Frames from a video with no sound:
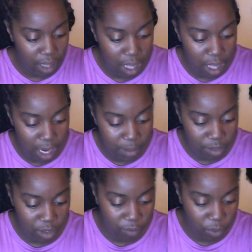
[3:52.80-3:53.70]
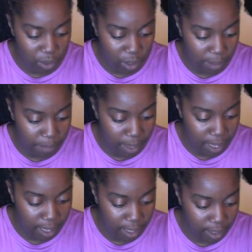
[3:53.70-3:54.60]
uh, let's have a quick look at
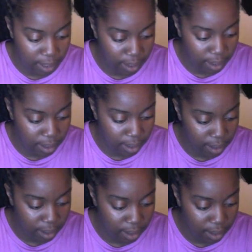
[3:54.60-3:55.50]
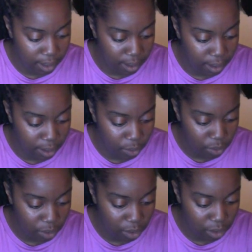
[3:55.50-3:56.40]
my
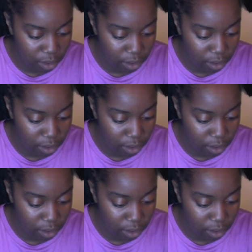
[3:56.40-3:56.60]
notes.